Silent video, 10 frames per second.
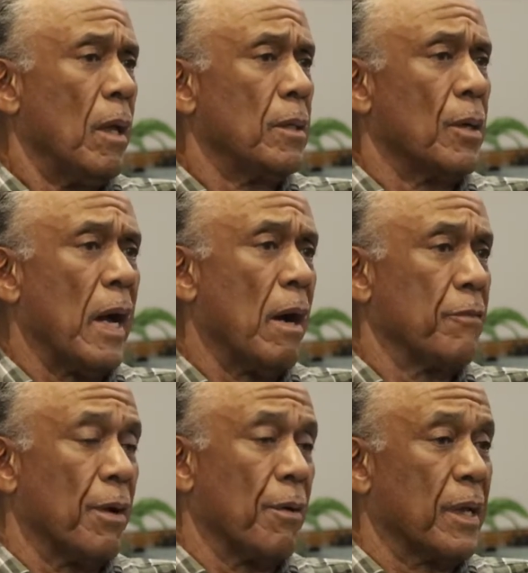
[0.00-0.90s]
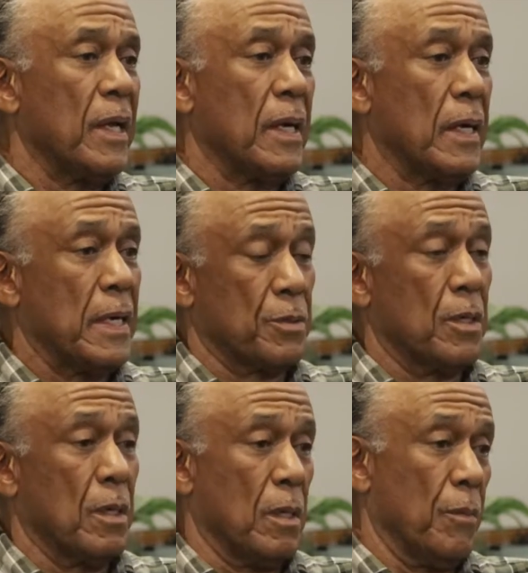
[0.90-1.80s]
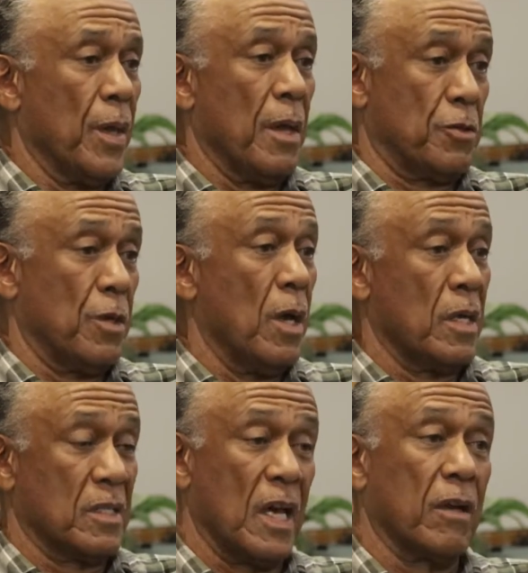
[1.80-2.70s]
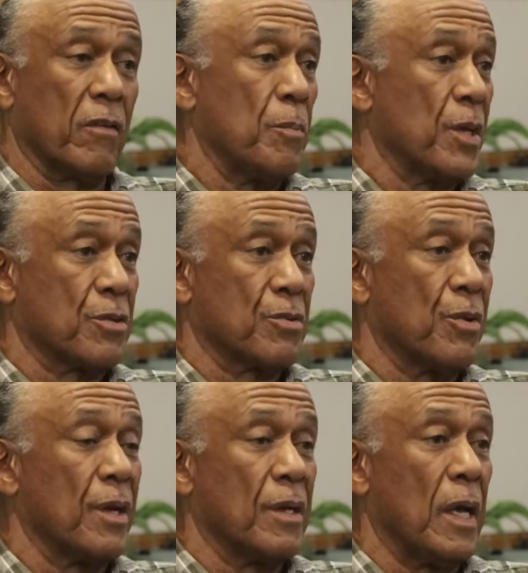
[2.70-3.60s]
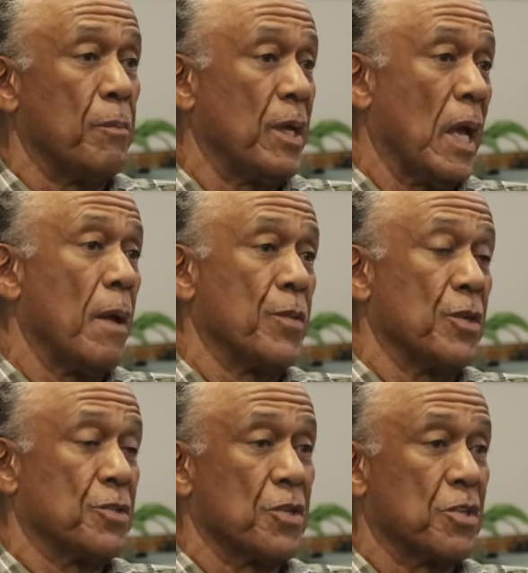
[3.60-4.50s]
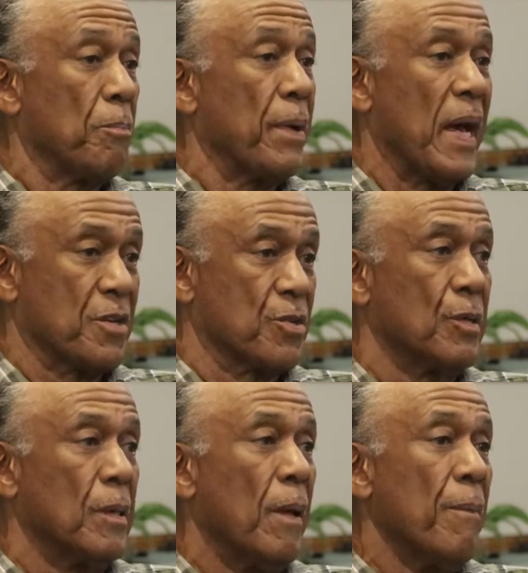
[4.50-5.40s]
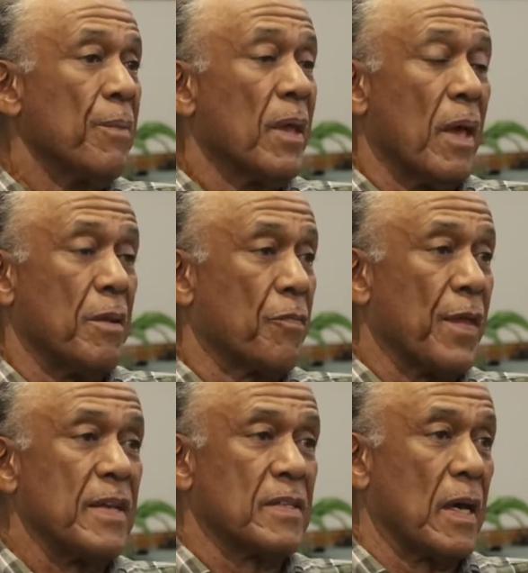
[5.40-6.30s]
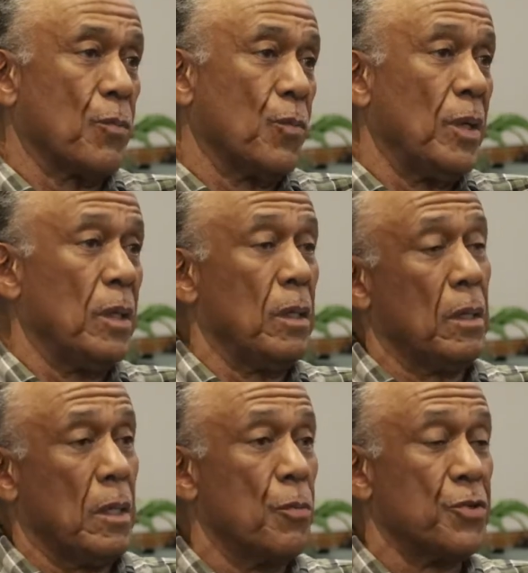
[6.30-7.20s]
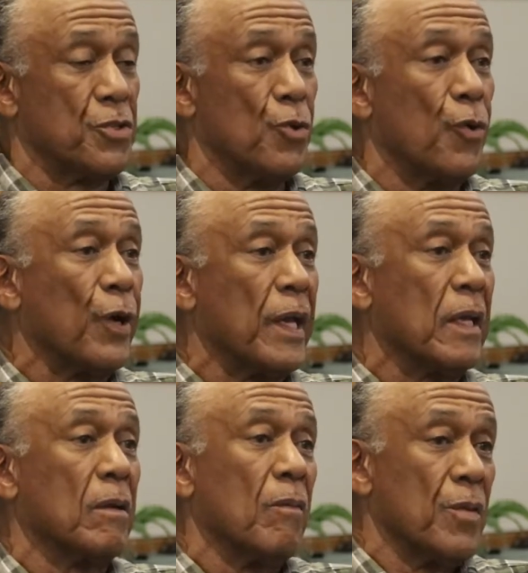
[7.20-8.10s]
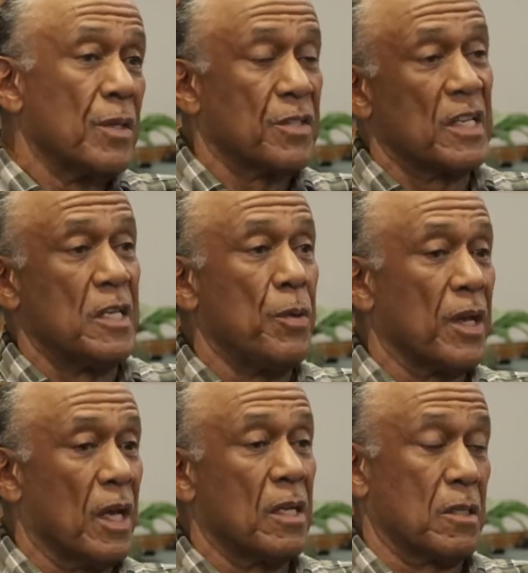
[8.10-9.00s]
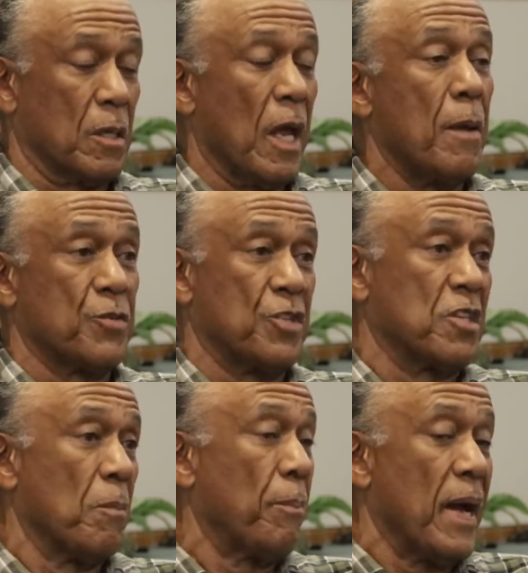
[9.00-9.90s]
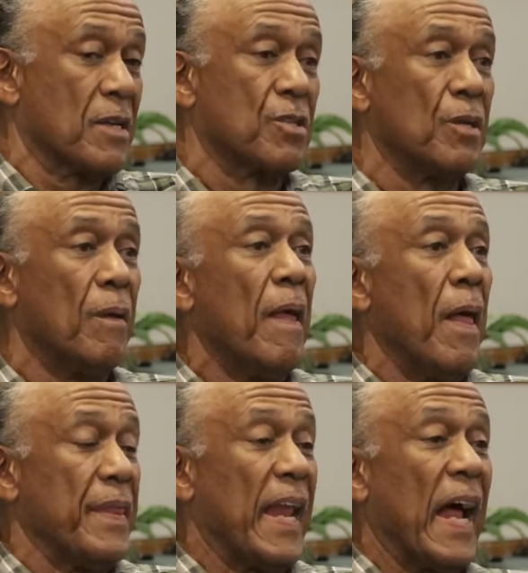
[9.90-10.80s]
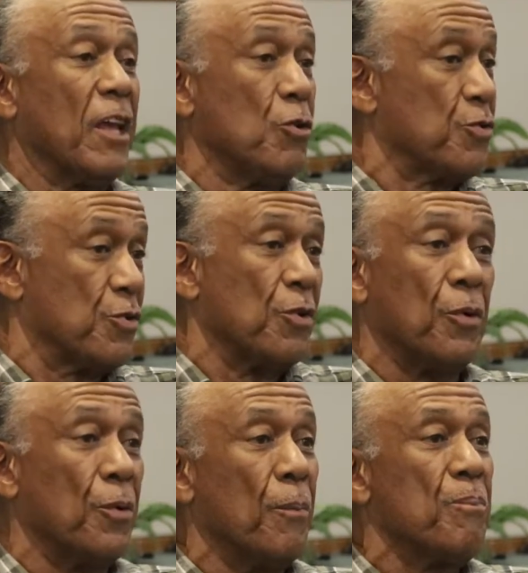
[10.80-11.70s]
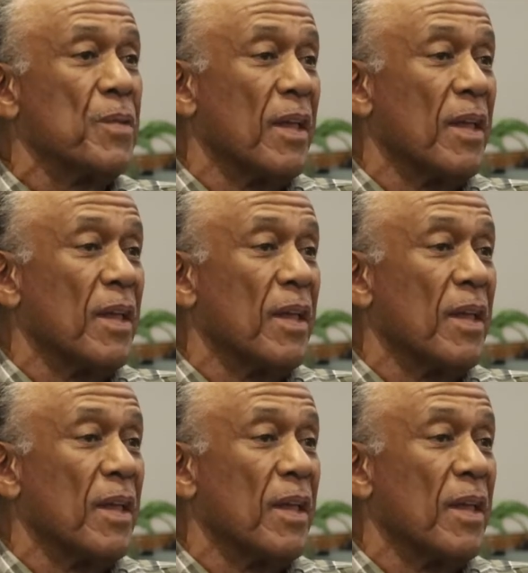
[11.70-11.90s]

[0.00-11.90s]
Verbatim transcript: to have Eric here as a, a executive administrator. Then became the assistant pastor, and the things that we, he was doing since he became, became assistant pastor that I used to do